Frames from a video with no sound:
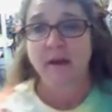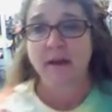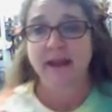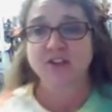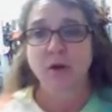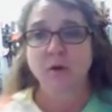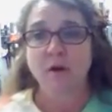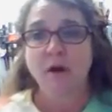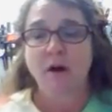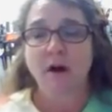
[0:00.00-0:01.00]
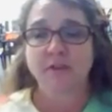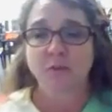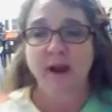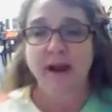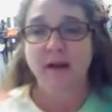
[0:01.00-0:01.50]
Okay, so on
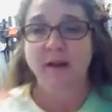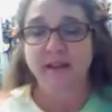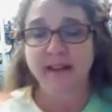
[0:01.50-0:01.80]
the